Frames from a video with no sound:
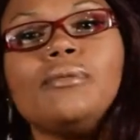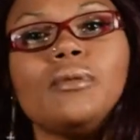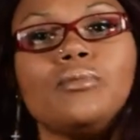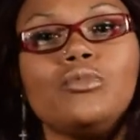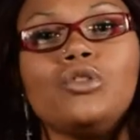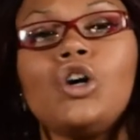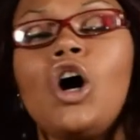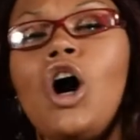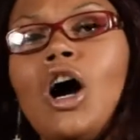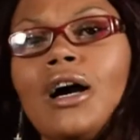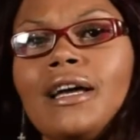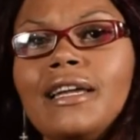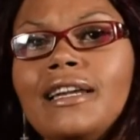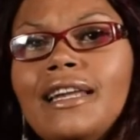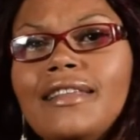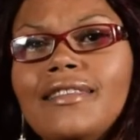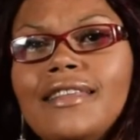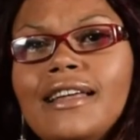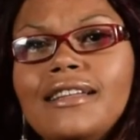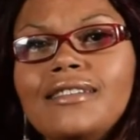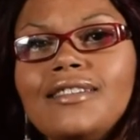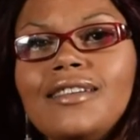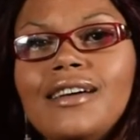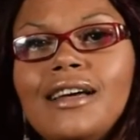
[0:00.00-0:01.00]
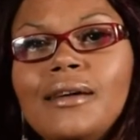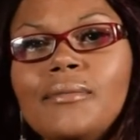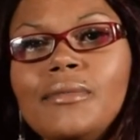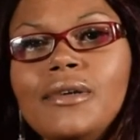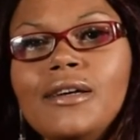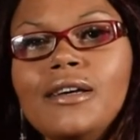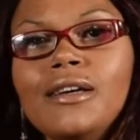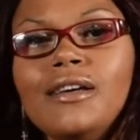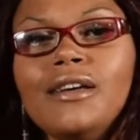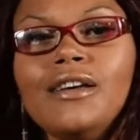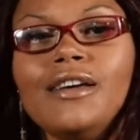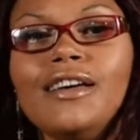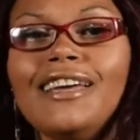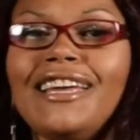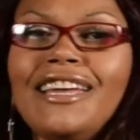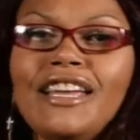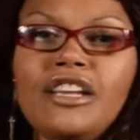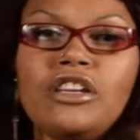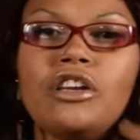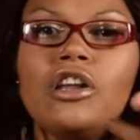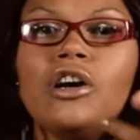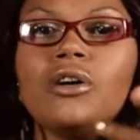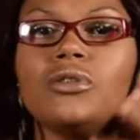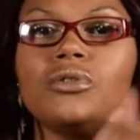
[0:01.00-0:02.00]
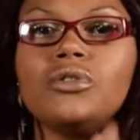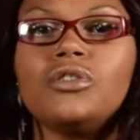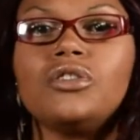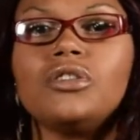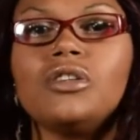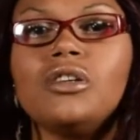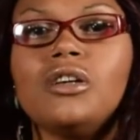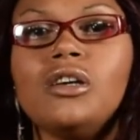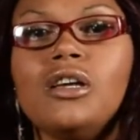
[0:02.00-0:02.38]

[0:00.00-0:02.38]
him talking at that time. He knows.